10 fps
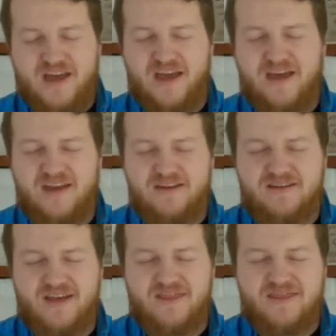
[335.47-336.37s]

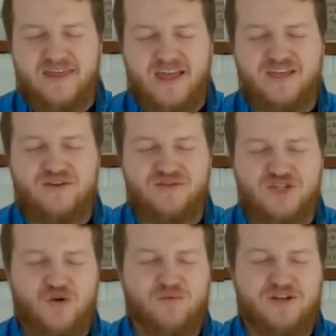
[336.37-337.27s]
And thank you
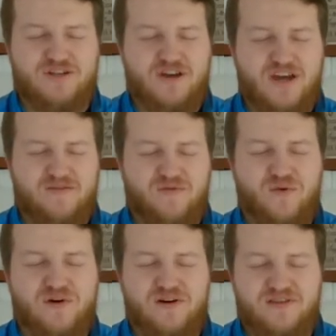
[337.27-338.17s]
so much, God,
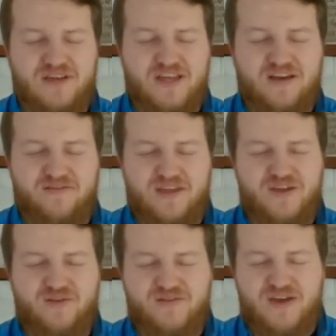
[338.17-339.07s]
for the gift
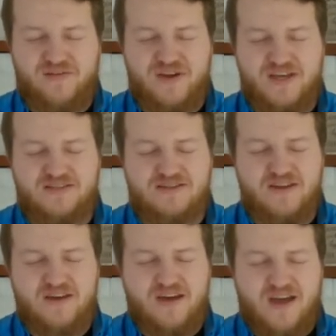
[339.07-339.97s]
that you have given us,
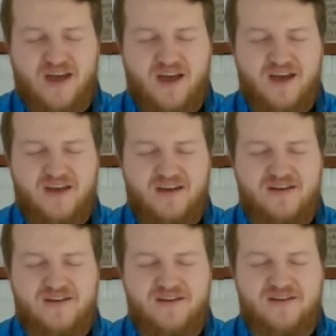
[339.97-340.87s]

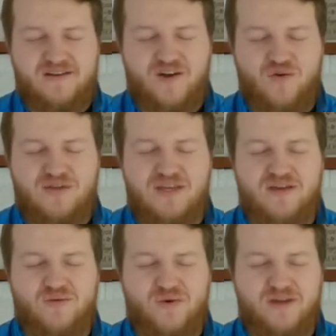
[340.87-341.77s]
not
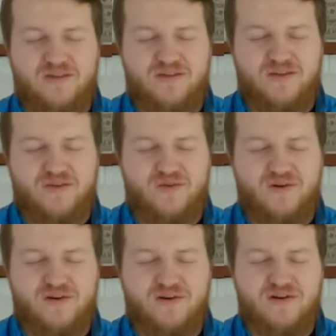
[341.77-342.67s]
only with
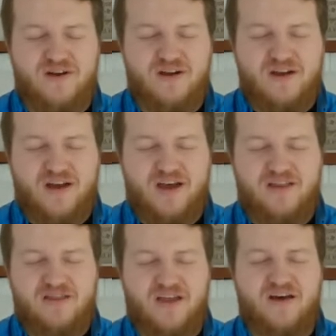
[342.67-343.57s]
your
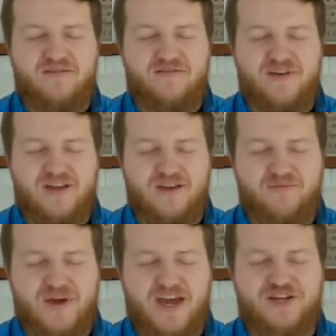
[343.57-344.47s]
love and
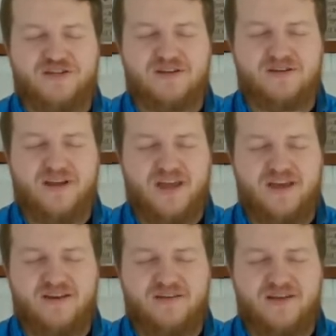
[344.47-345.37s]
compassion
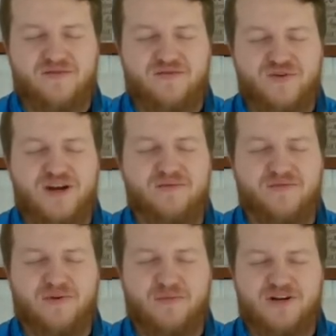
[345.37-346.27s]
and
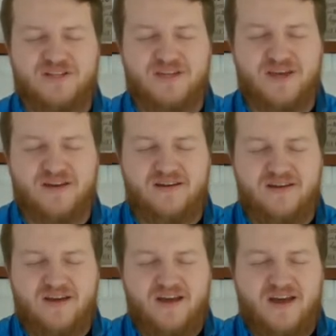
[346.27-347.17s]
freedom from our sin,
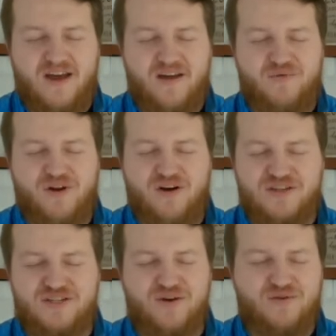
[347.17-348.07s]
but
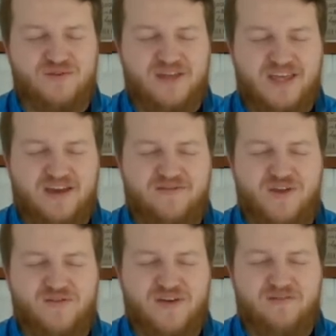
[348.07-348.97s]
also the gift
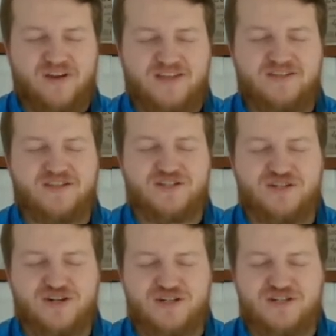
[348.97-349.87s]
that you have given us in the
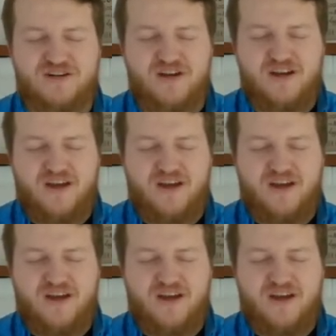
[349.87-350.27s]
church,